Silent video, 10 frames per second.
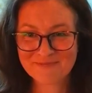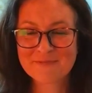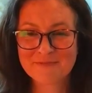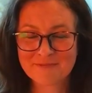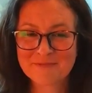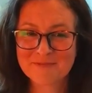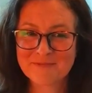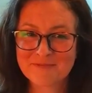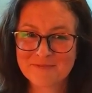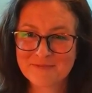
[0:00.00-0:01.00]

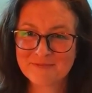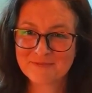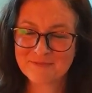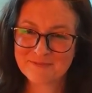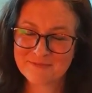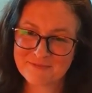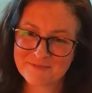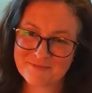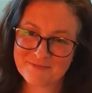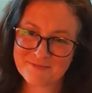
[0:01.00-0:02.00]

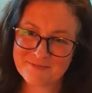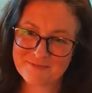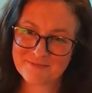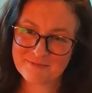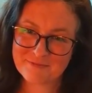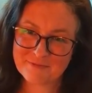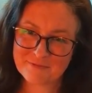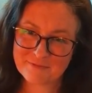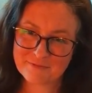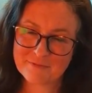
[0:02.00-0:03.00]

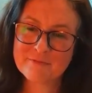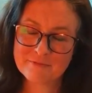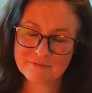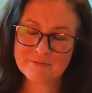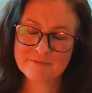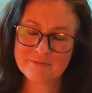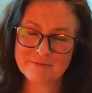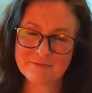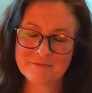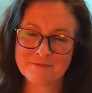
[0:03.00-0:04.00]

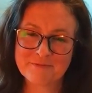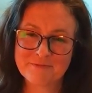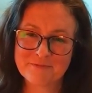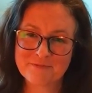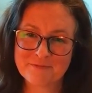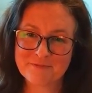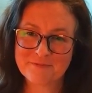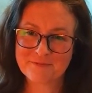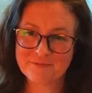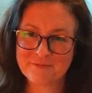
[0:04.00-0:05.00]

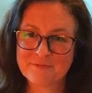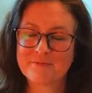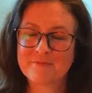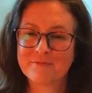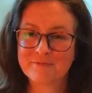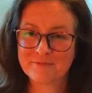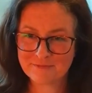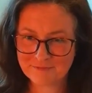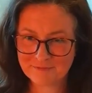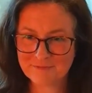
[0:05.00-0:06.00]

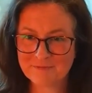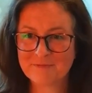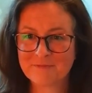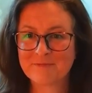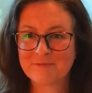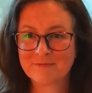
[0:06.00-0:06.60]
The person shown says nothing.